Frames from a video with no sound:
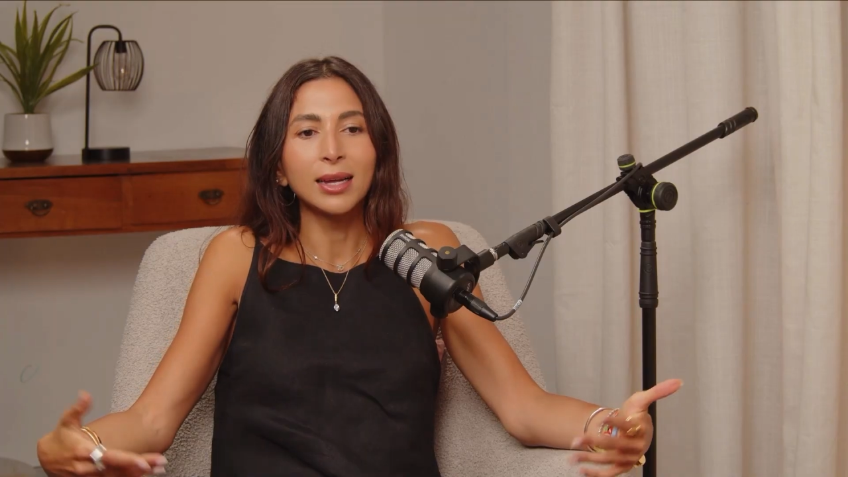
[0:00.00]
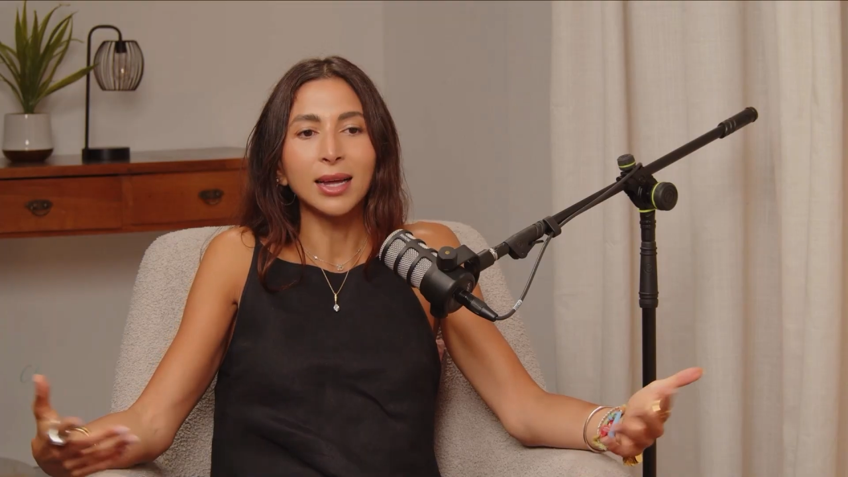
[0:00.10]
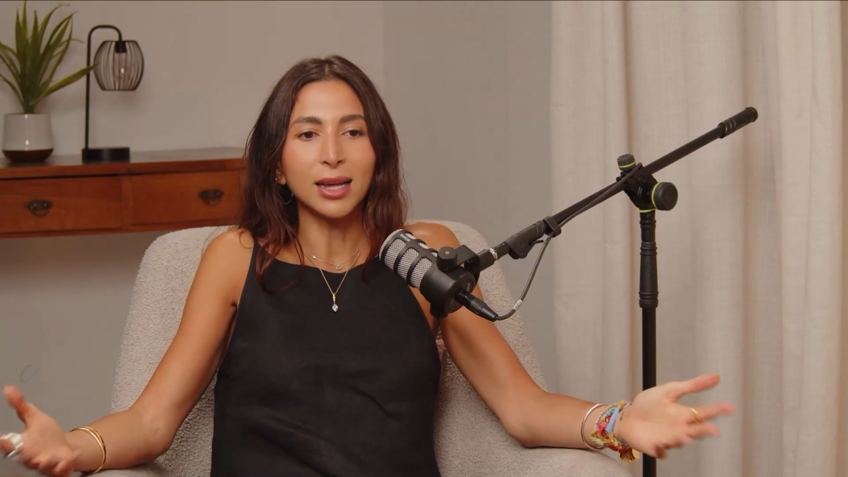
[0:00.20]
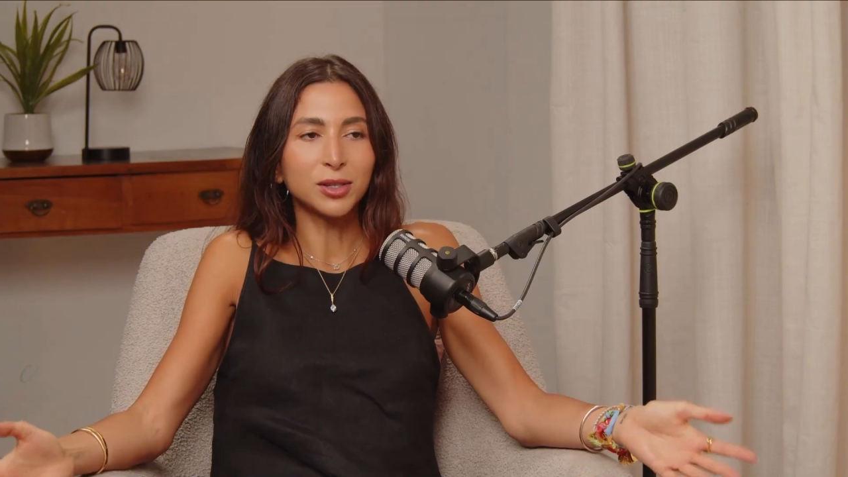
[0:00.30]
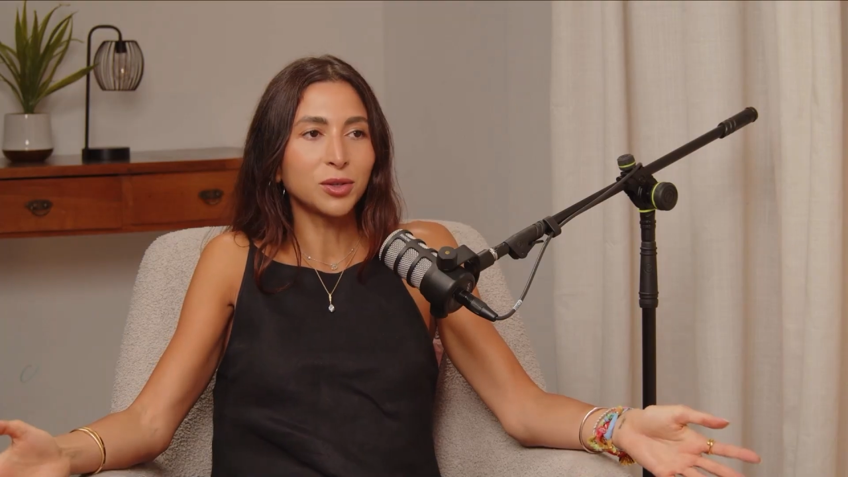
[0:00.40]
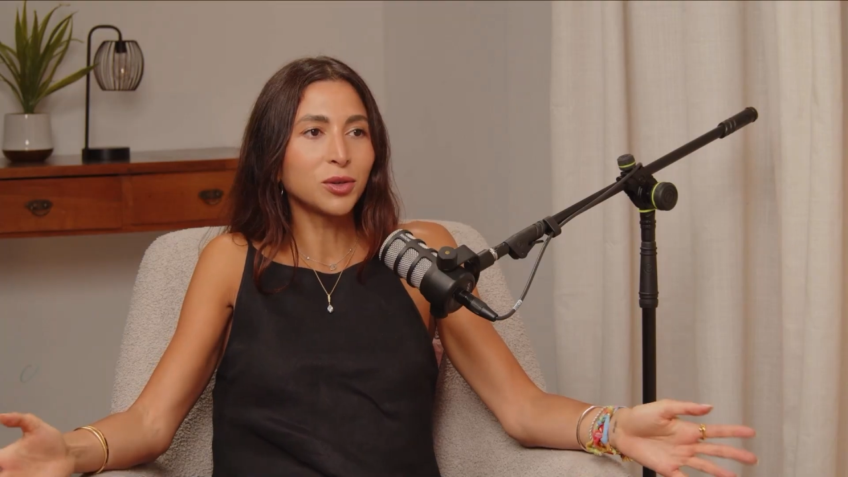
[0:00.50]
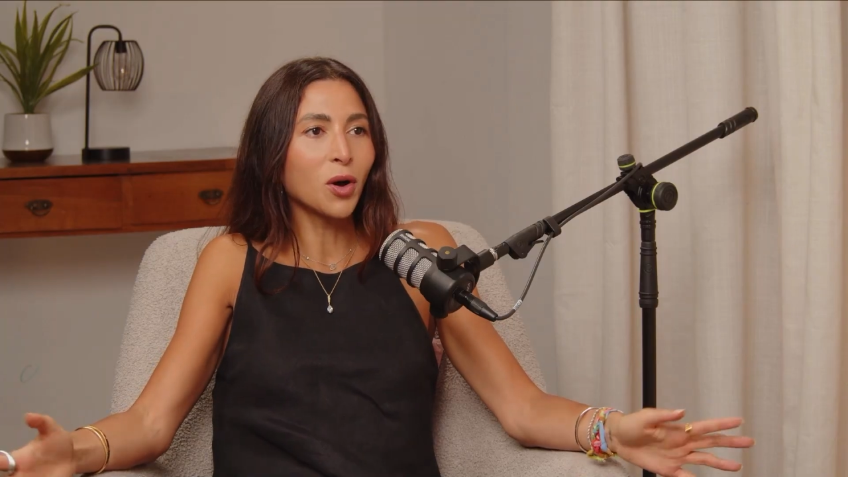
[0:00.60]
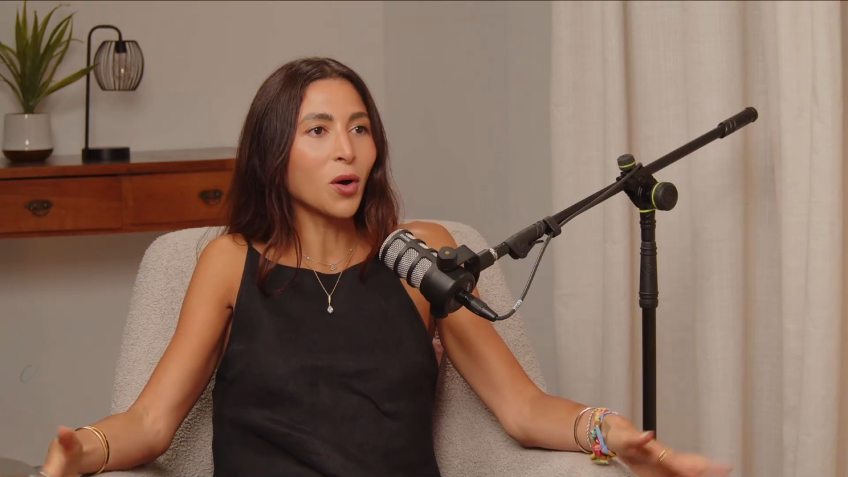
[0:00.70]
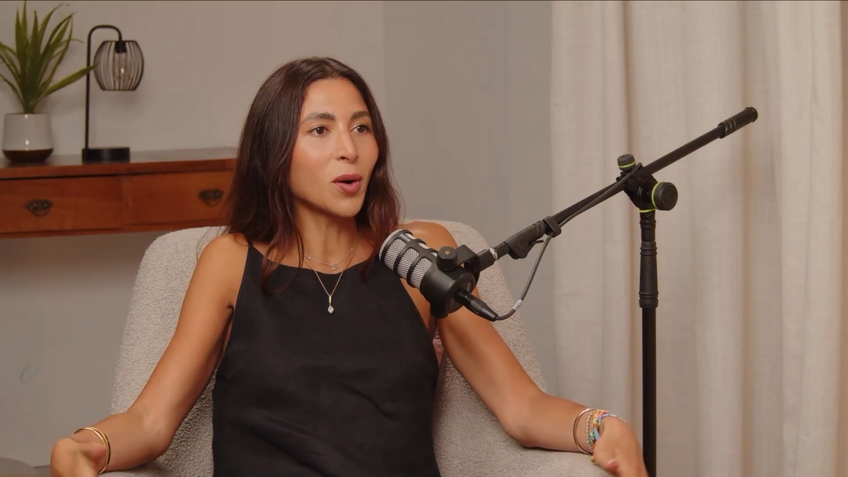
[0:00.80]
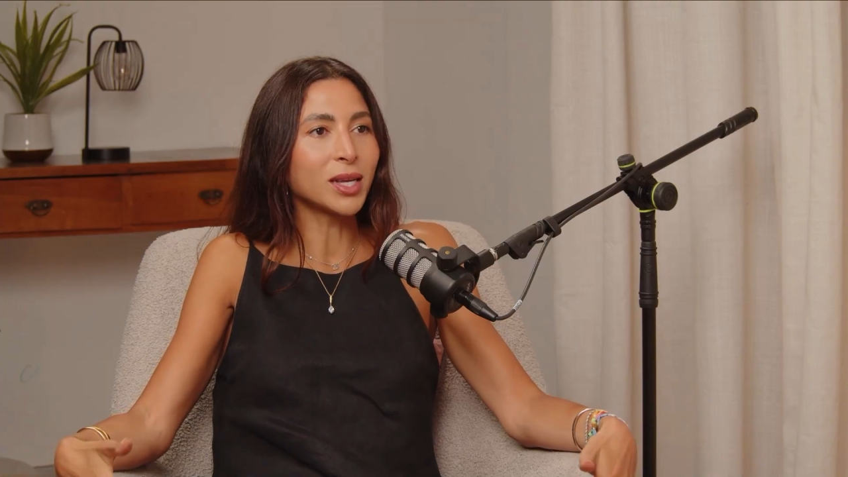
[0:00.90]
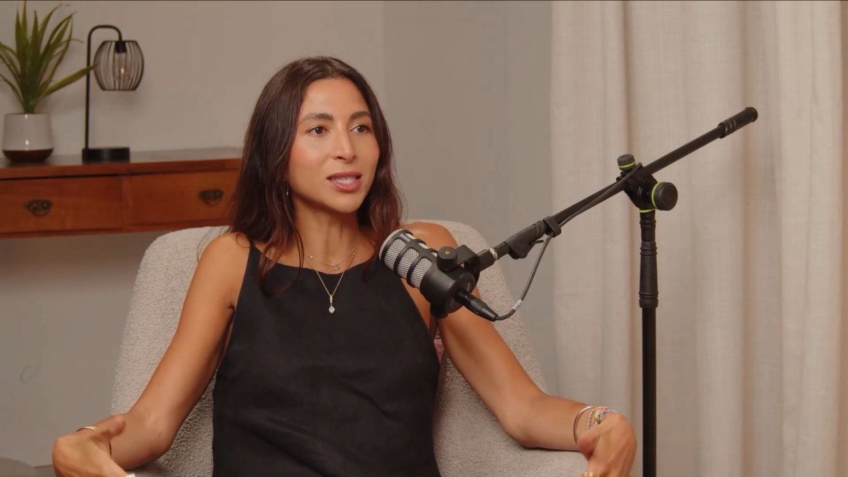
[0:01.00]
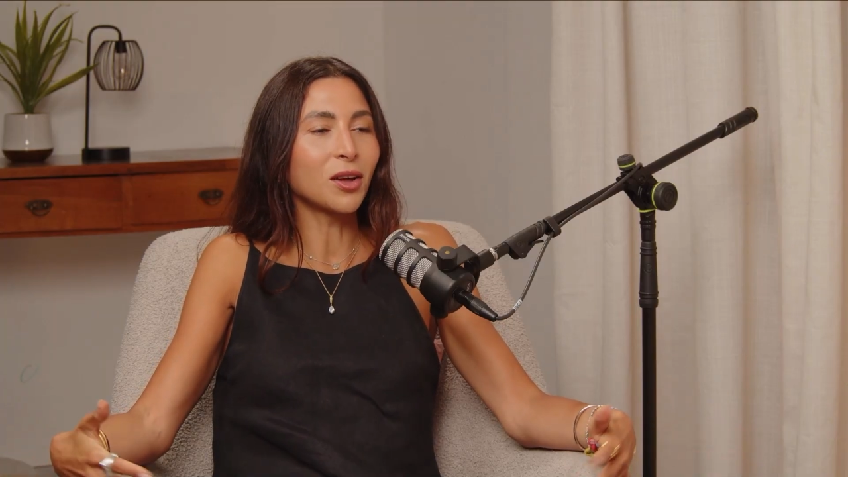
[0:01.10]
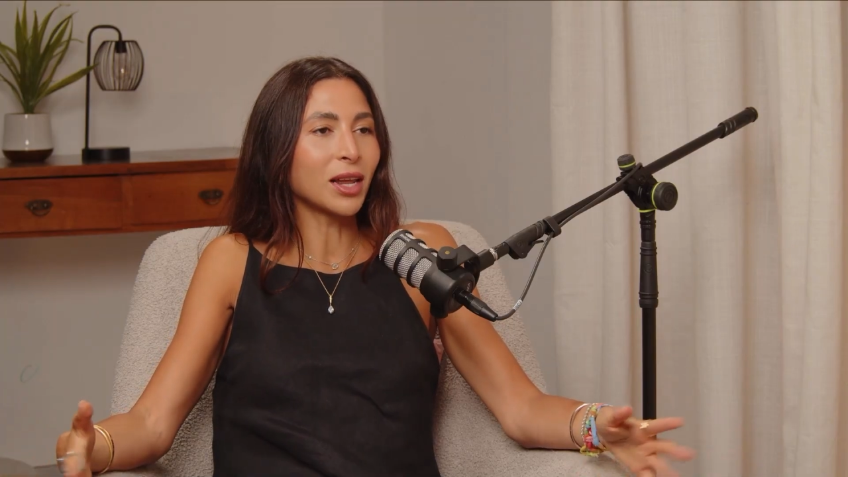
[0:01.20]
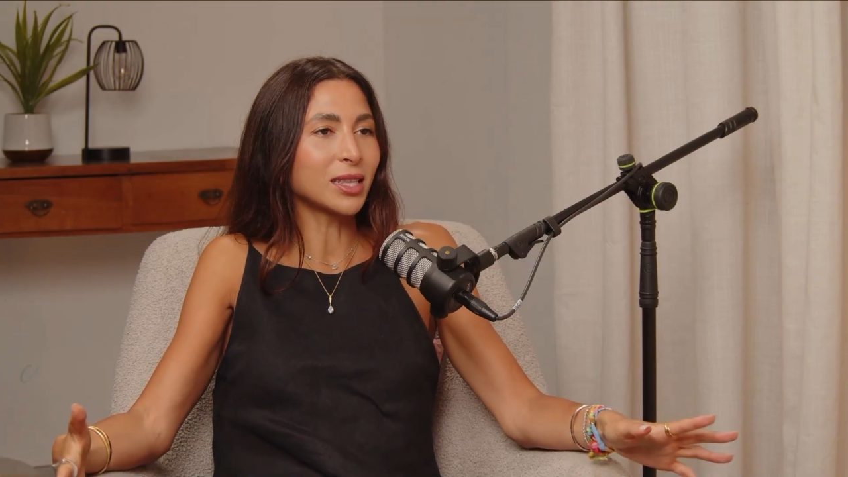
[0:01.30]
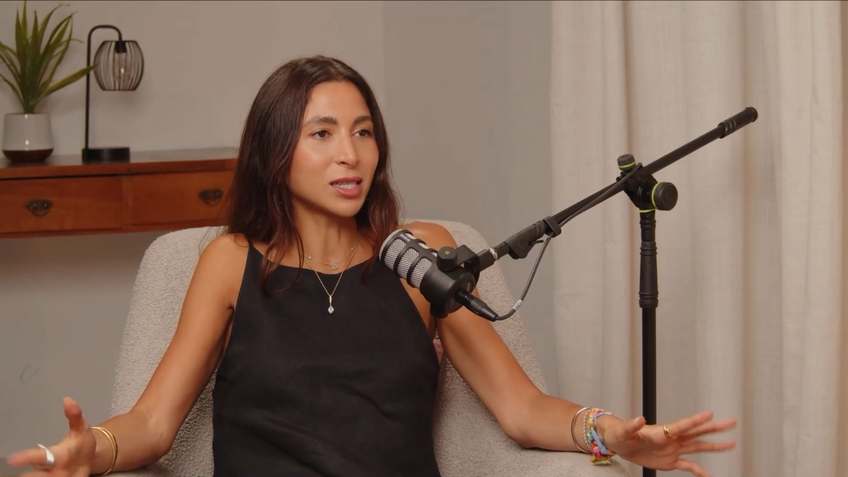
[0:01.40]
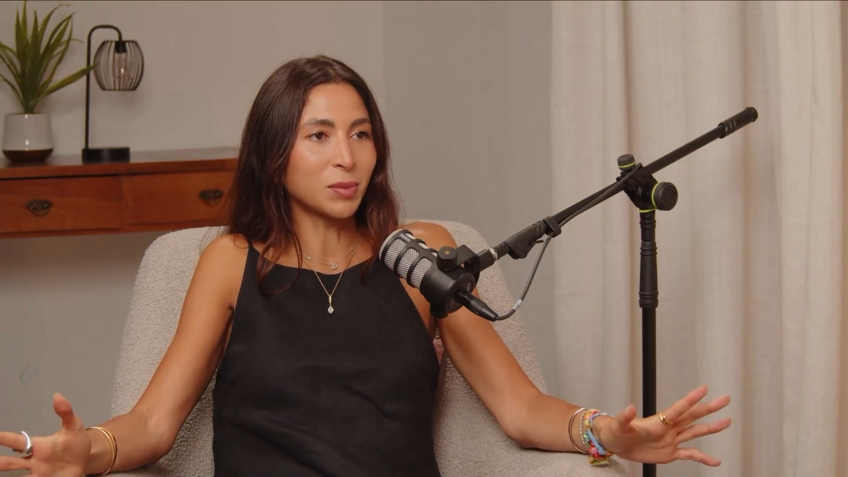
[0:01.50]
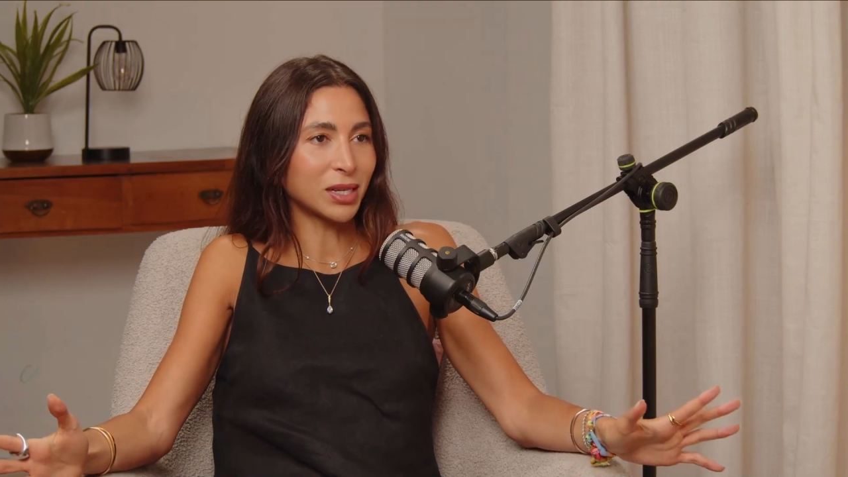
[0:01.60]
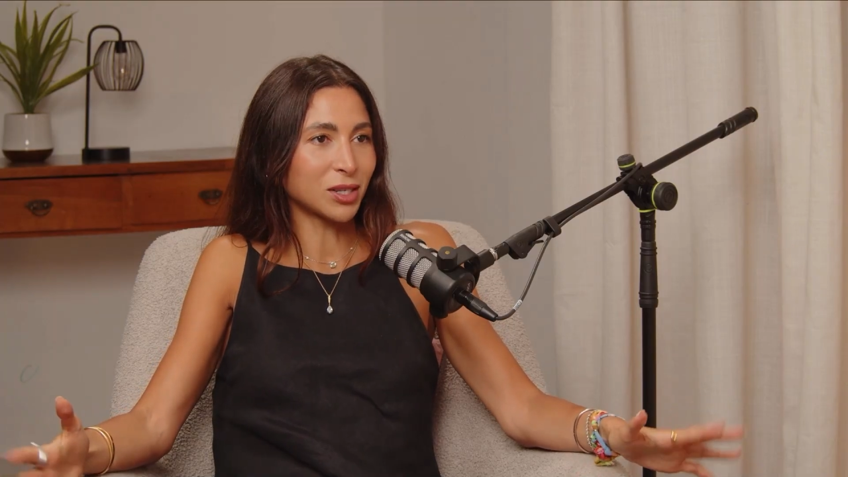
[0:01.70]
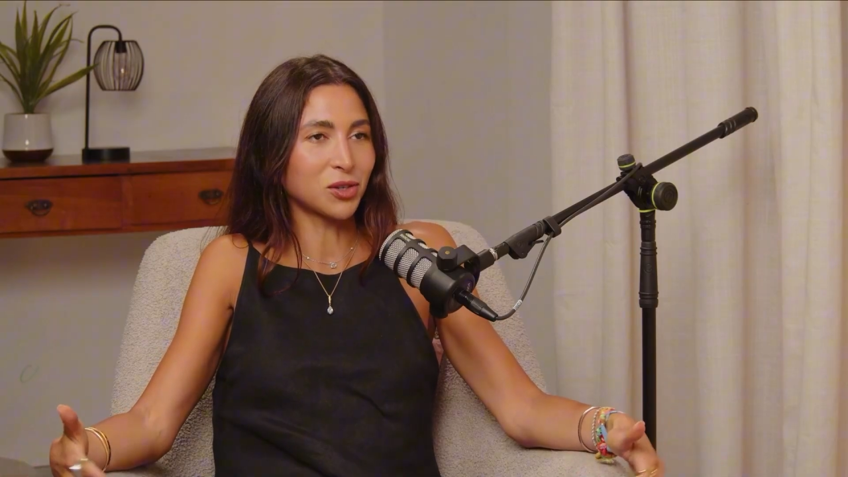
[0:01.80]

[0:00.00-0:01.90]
As you know, it's not like this place is